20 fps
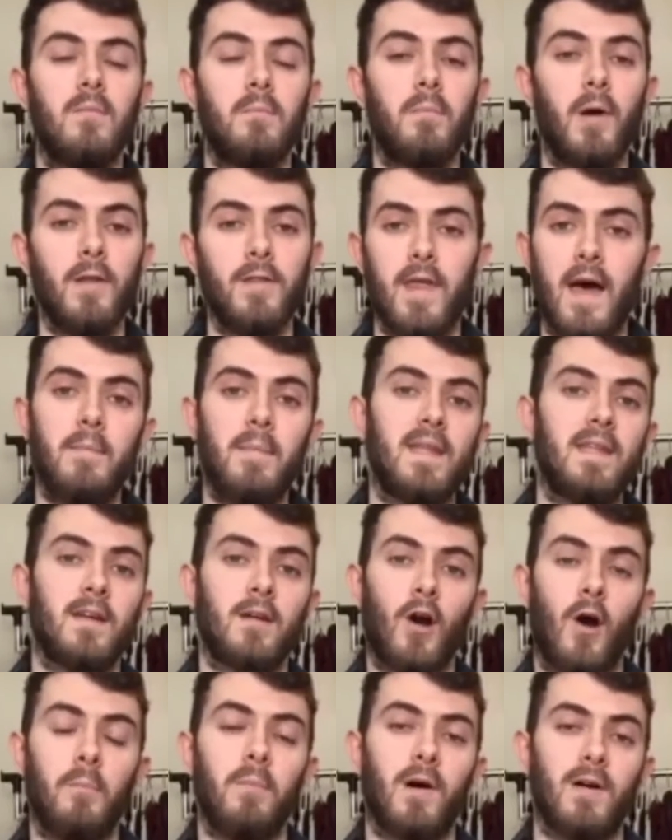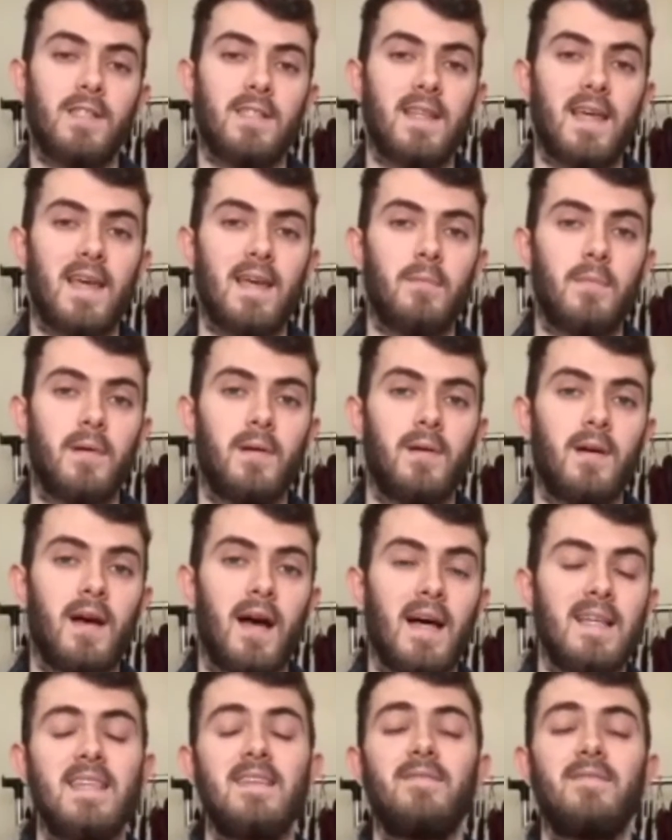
put them in the compost heap, as